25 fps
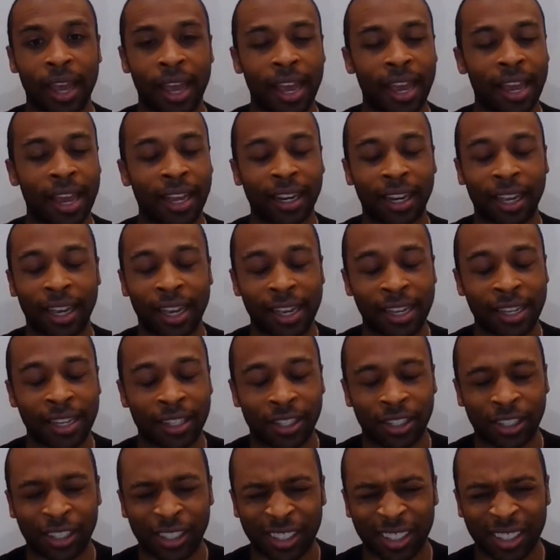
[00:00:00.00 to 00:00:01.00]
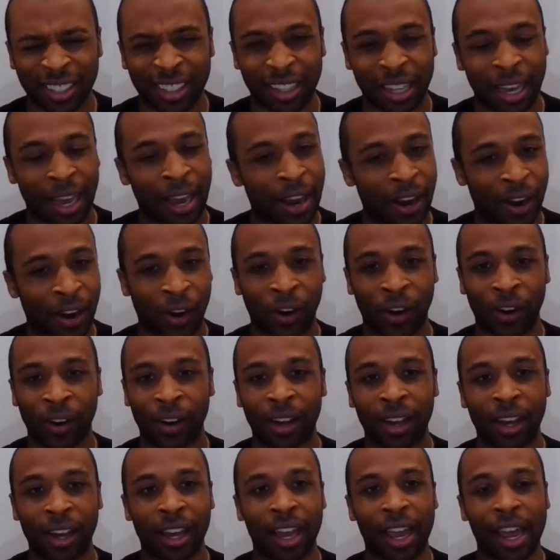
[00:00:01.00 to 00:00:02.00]
It is just there.
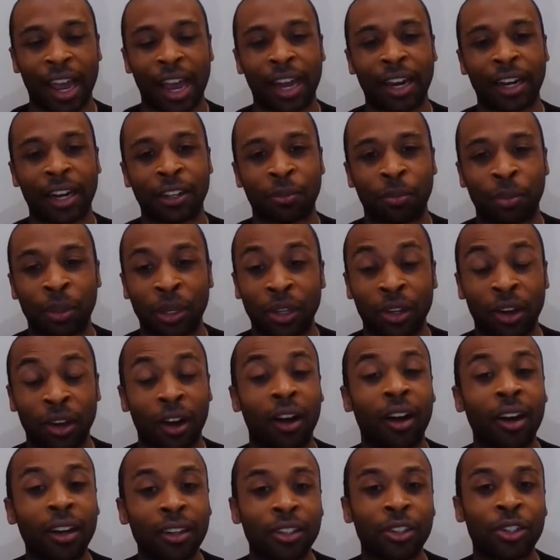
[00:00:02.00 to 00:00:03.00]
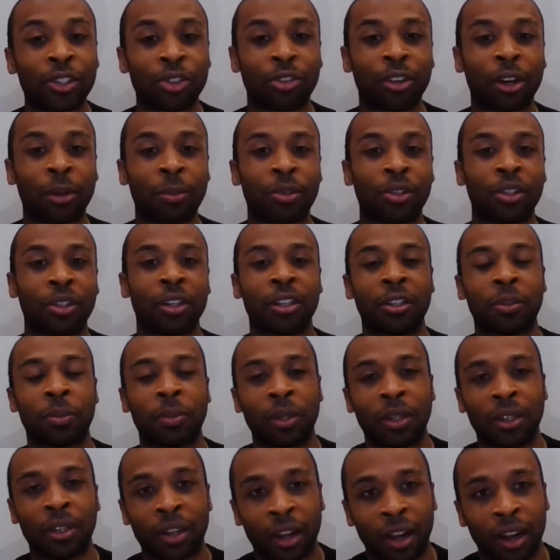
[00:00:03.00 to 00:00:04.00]
And it's beyond description. It's
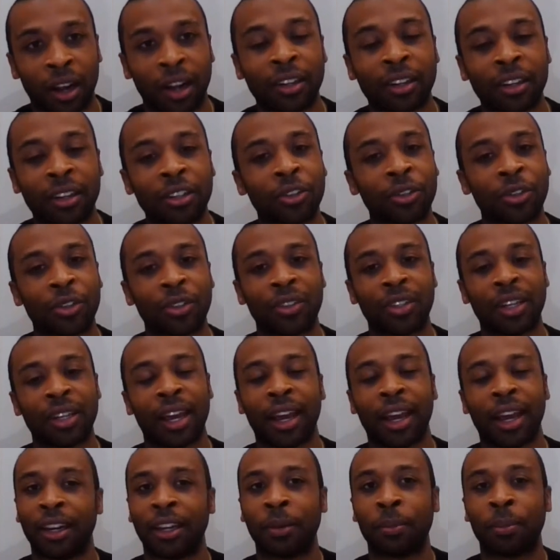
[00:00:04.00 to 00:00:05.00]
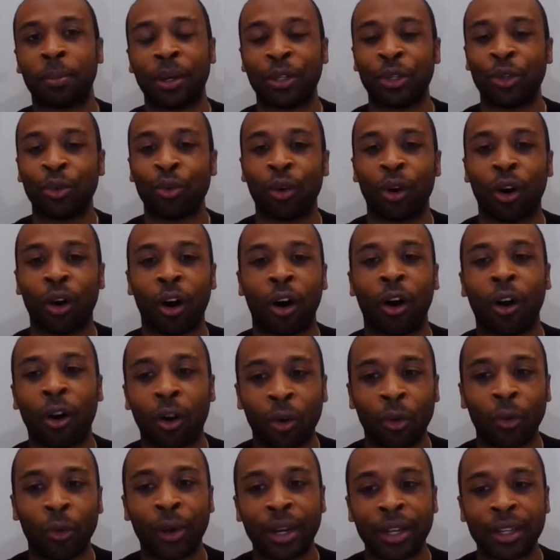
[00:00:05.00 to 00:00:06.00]
beyond understanding. But you
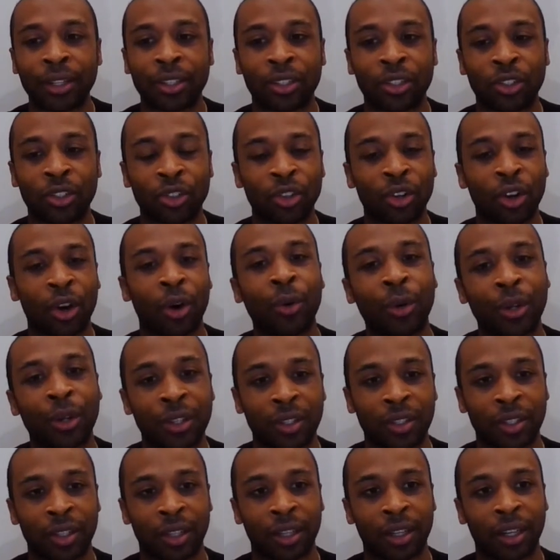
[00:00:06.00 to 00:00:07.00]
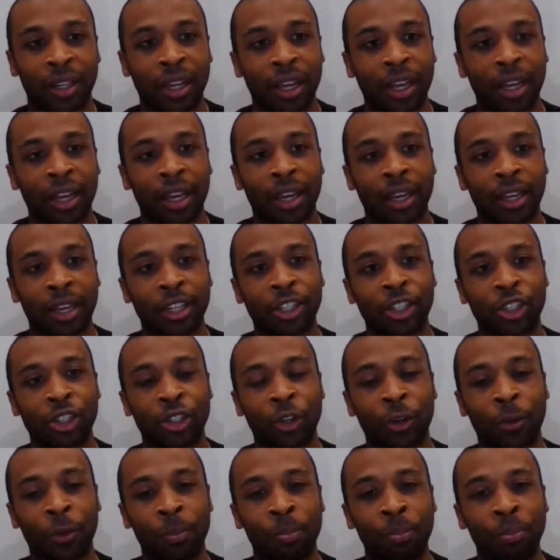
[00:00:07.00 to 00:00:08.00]
always notice it. It's
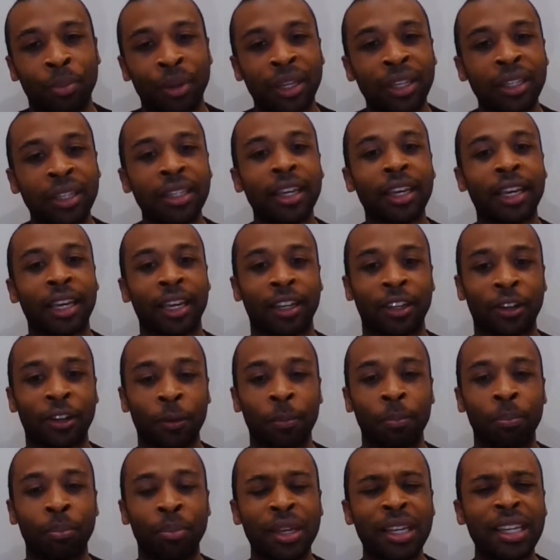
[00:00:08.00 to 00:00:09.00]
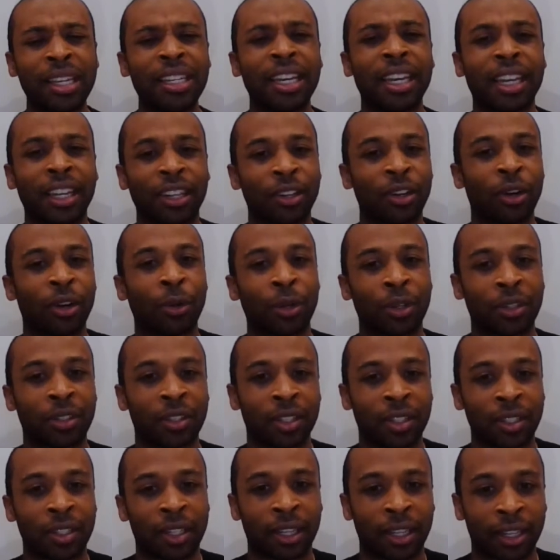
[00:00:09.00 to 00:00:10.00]
your being. Your being
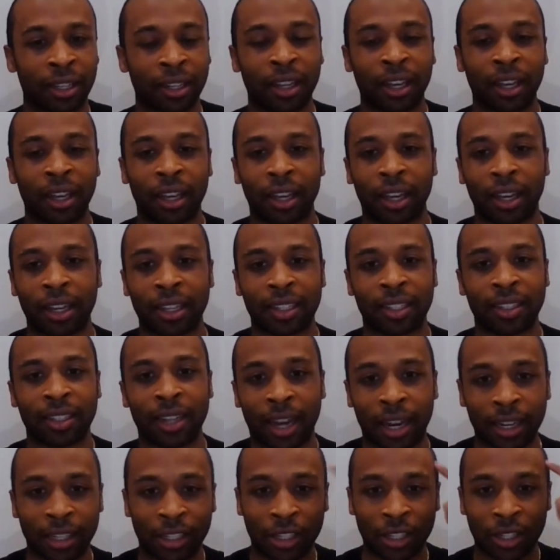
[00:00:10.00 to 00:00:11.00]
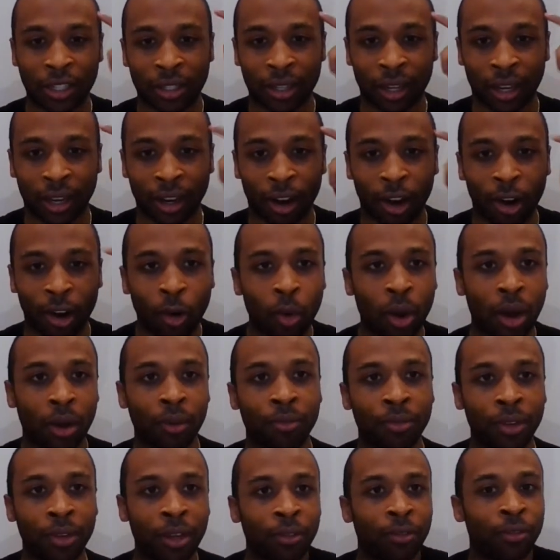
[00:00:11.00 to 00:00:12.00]
notices it. It's not just like, oh,
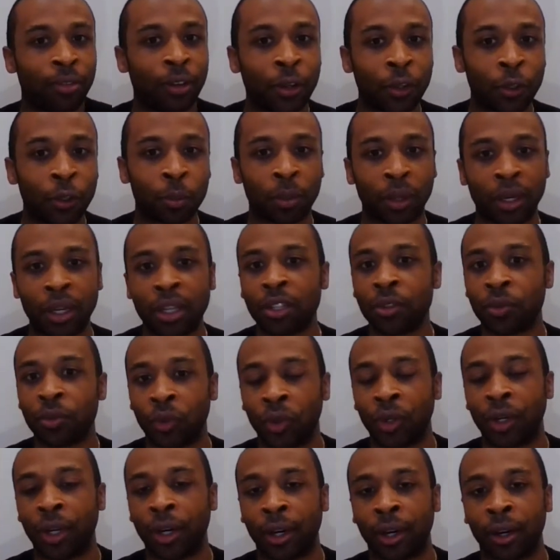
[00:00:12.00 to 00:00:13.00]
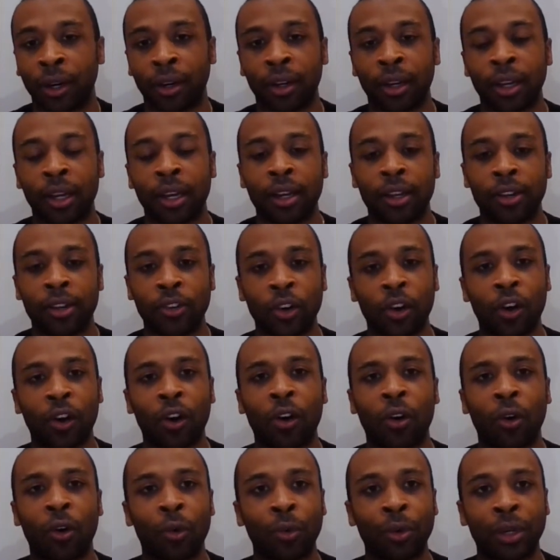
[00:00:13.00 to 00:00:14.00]
it feels peaceful here.
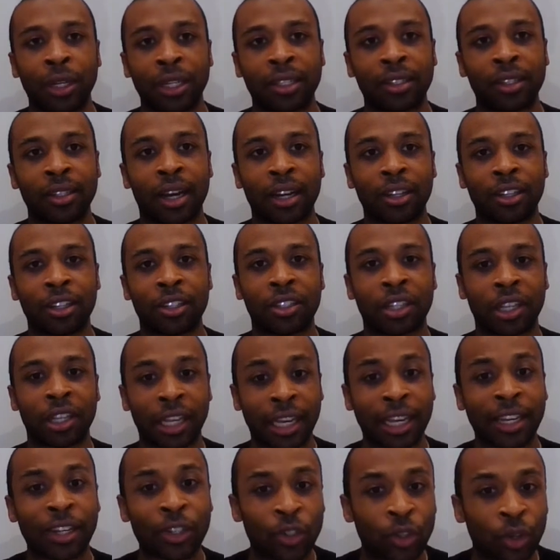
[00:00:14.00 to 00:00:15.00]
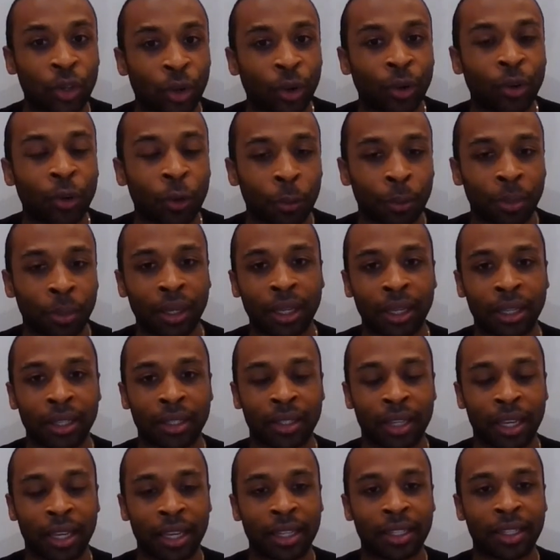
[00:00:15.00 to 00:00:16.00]
No, it's not just an internal
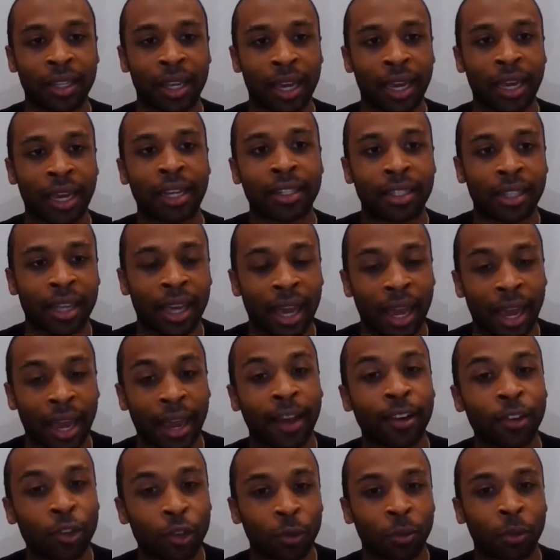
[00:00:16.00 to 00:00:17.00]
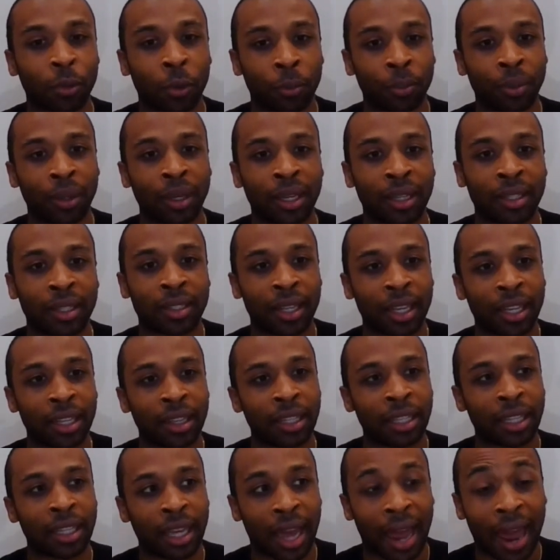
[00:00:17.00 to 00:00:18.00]
peace. It's a tangible peace in
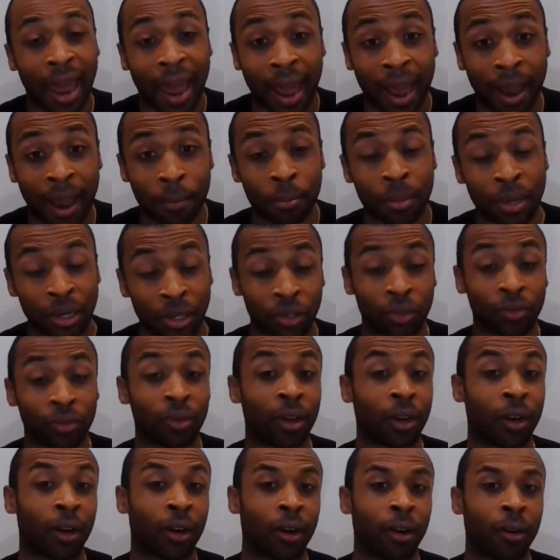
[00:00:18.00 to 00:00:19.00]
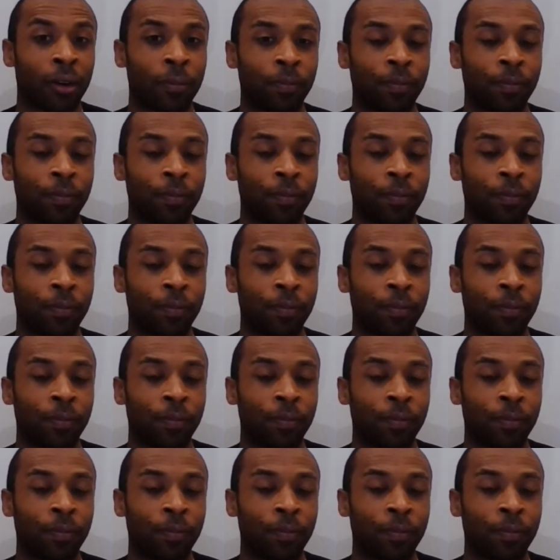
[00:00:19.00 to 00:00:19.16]
the atmosphere.